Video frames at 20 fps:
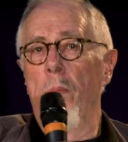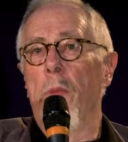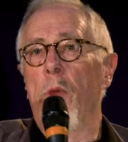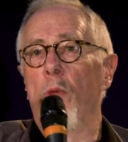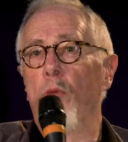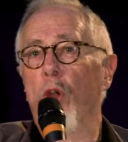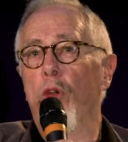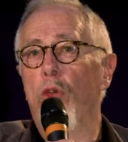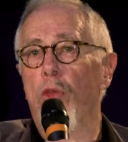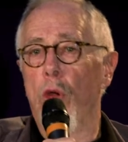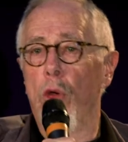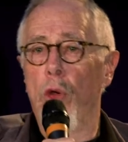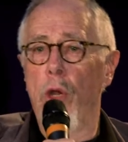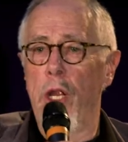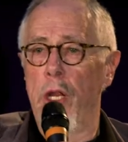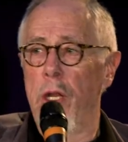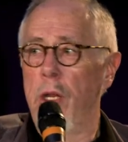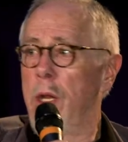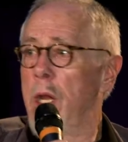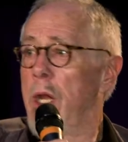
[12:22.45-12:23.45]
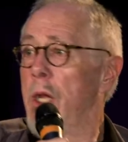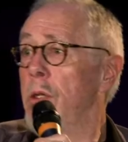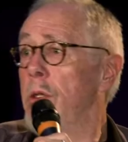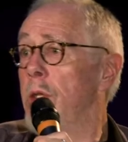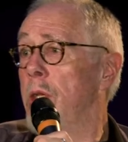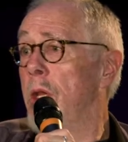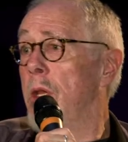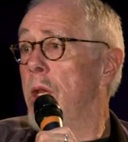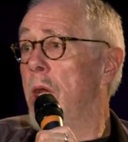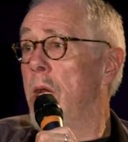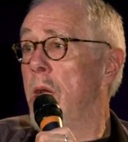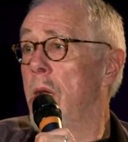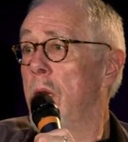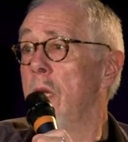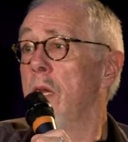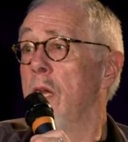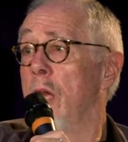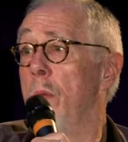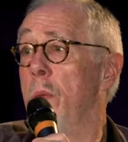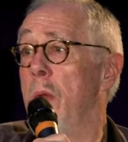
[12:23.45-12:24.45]
recruited into the
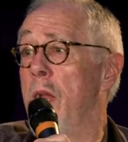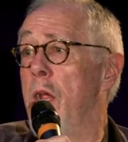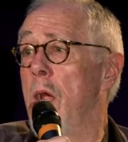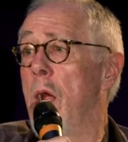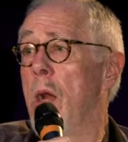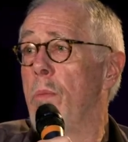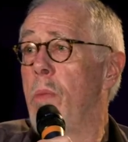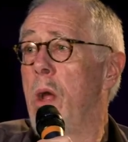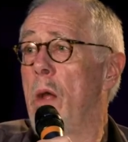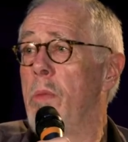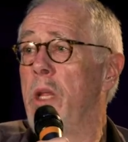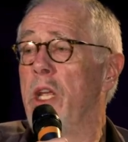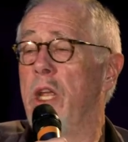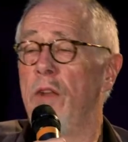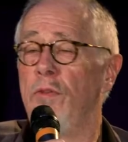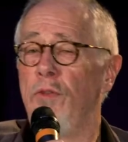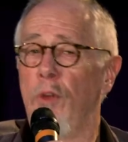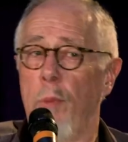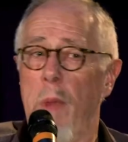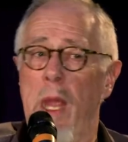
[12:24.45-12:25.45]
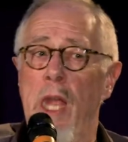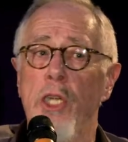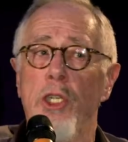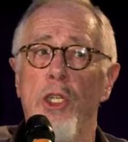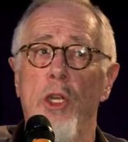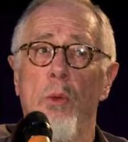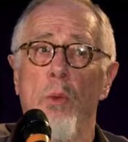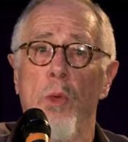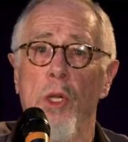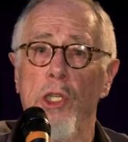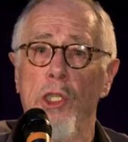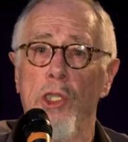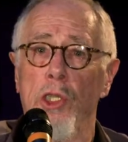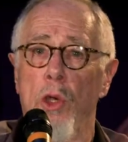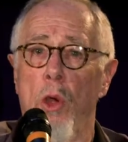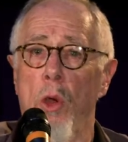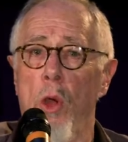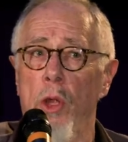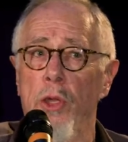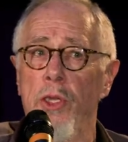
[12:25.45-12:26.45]
Committee on Public Information, which is
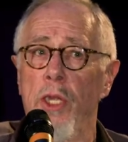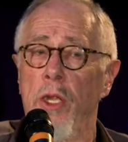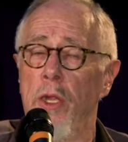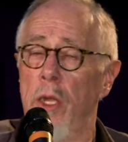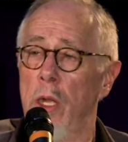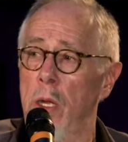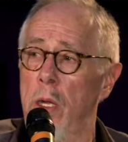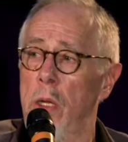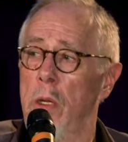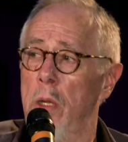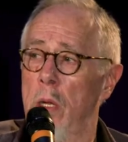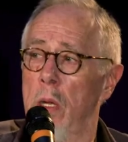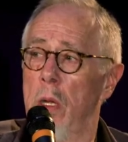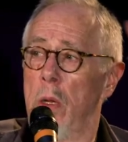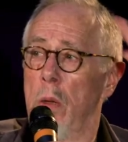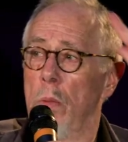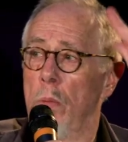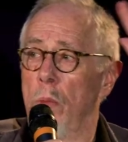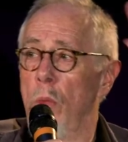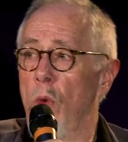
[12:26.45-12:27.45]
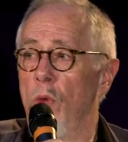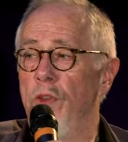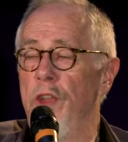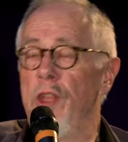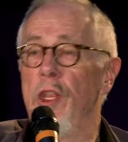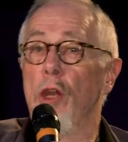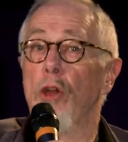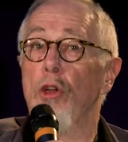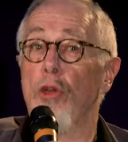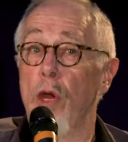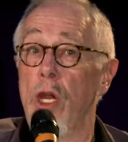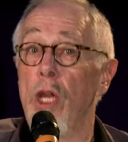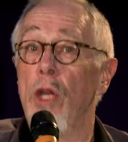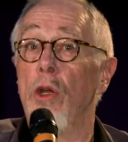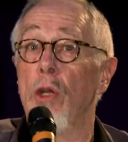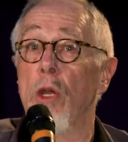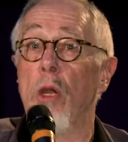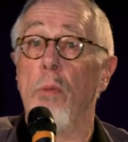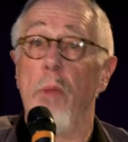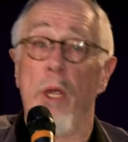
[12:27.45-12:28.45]
called in the movie the
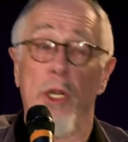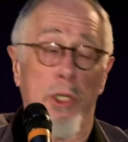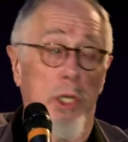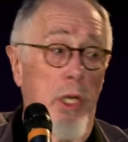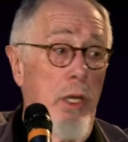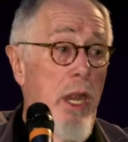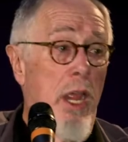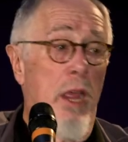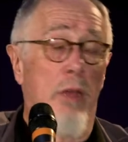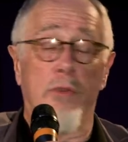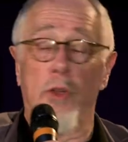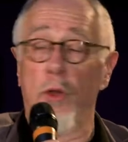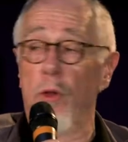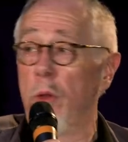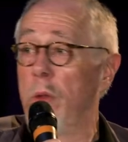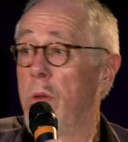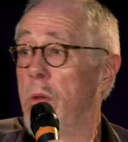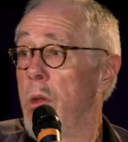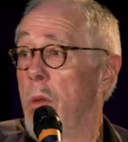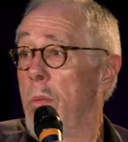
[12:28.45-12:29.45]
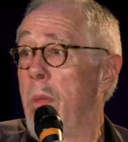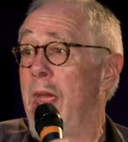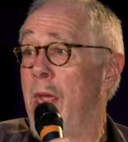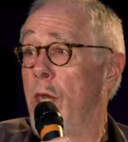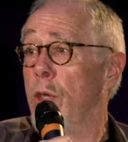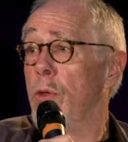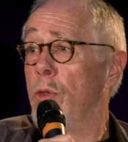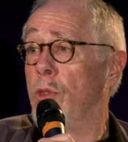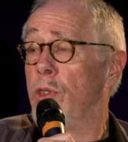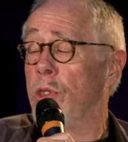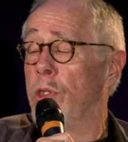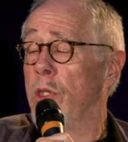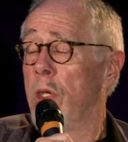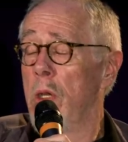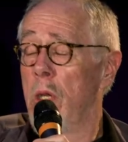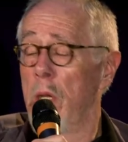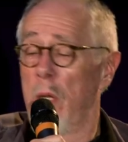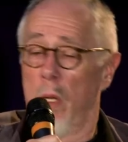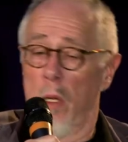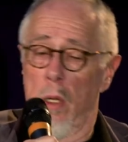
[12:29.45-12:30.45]
Creel Commission, after the man
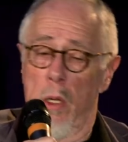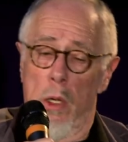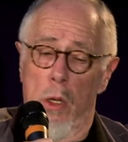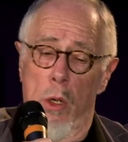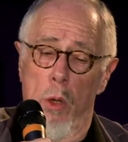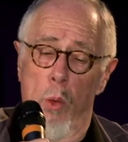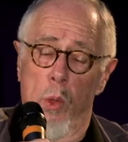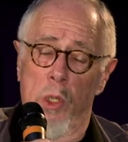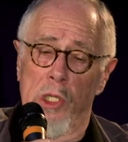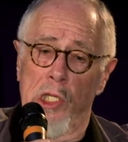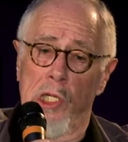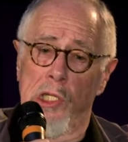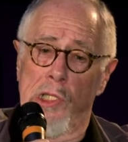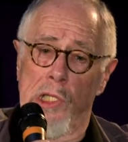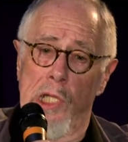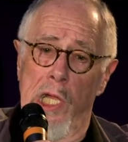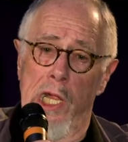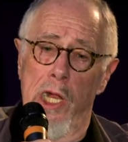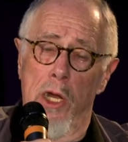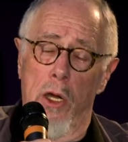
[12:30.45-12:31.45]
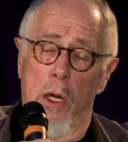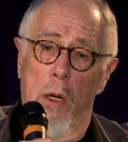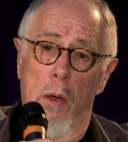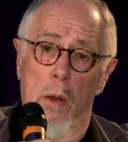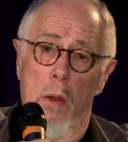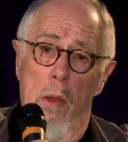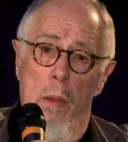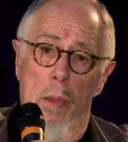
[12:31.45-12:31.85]
who was its leader.